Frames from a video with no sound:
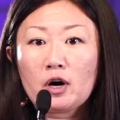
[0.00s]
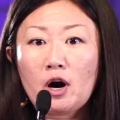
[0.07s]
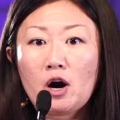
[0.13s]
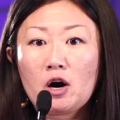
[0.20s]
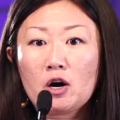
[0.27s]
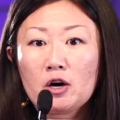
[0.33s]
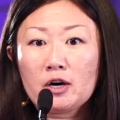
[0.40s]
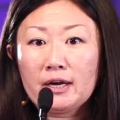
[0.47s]

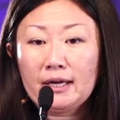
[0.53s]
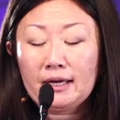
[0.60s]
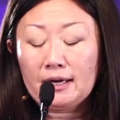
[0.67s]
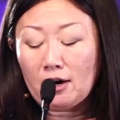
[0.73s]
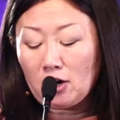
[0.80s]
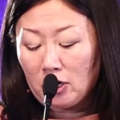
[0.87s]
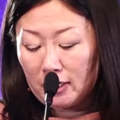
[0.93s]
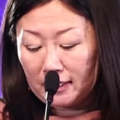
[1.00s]
our
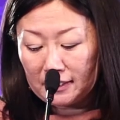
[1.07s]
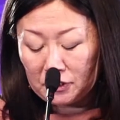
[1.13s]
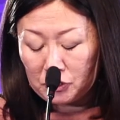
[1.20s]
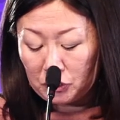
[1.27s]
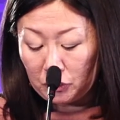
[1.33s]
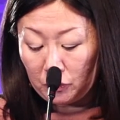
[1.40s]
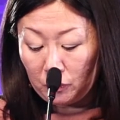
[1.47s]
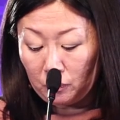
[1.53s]

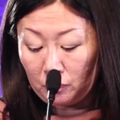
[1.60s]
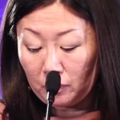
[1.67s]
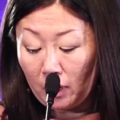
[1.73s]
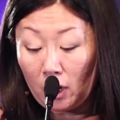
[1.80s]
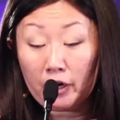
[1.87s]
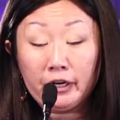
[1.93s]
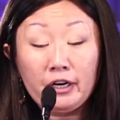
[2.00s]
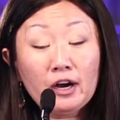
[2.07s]

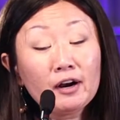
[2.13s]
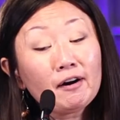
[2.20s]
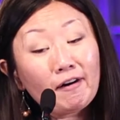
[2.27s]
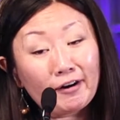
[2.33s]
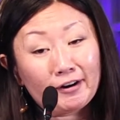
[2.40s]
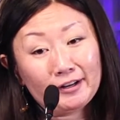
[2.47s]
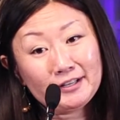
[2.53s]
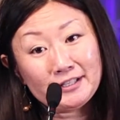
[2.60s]
young
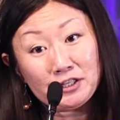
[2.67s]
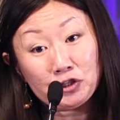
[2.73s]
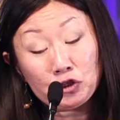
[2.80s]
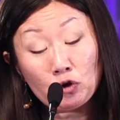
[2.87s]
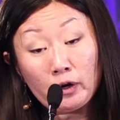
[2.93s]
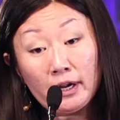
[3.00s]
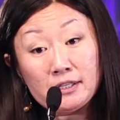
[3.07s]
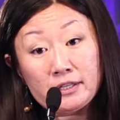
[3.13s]
artists to
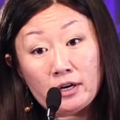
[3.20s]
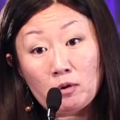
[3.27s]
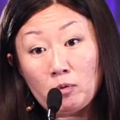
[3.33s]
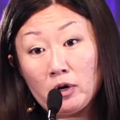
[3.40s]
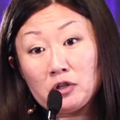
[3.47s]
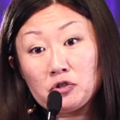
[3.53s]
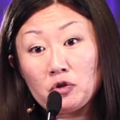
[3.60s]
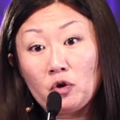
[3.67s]
showcase their
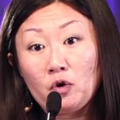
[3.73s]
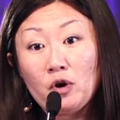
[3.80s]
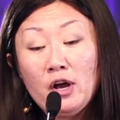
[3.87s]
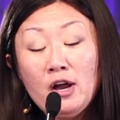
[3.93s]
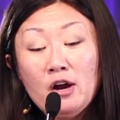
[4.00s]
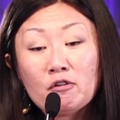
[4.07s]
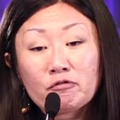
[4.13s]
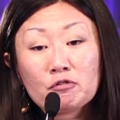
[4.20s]
work. So
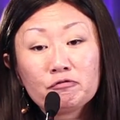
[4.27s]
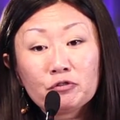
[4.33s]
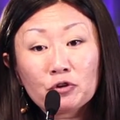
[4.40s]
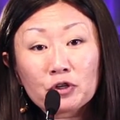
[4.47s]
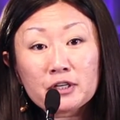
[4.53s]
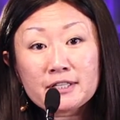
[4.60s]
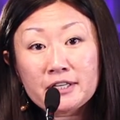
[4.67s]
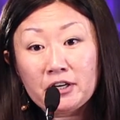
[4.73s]
from floor
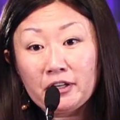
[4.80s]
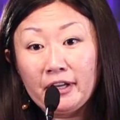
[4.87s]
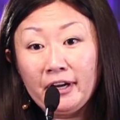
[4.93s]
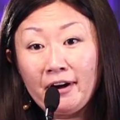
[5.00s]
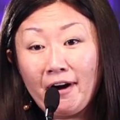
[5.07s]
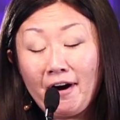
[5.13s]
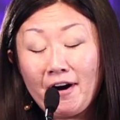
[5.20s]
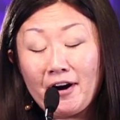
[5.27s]
to
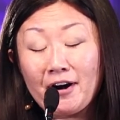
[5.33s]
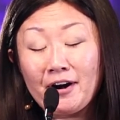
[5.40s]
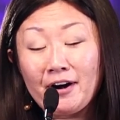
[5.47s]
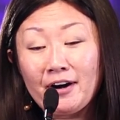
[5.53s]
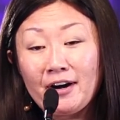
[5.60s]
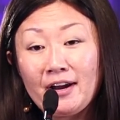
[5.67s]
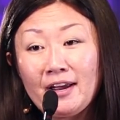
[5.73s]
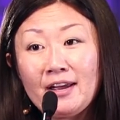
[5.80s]
ceiling,
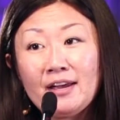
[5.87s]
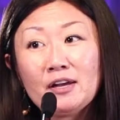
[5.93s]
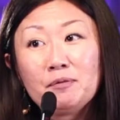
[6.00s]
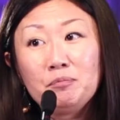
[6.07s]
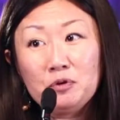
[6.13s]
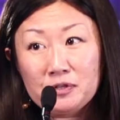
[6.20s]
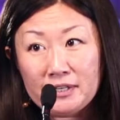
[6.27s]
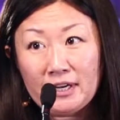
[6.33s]
our
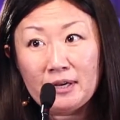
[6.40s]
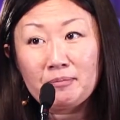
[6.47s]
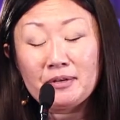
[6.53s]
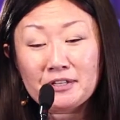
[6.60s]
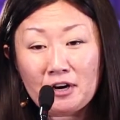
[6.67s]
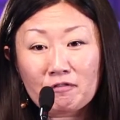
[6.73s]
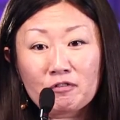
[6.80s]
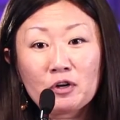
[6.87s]
museum is
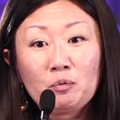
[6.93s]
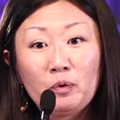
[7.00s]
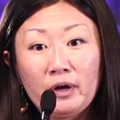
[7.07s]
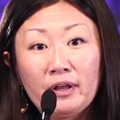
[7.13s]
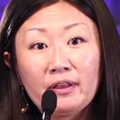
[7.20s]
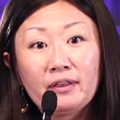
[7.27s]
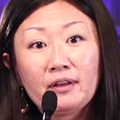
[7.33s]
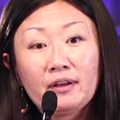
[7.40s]
covered with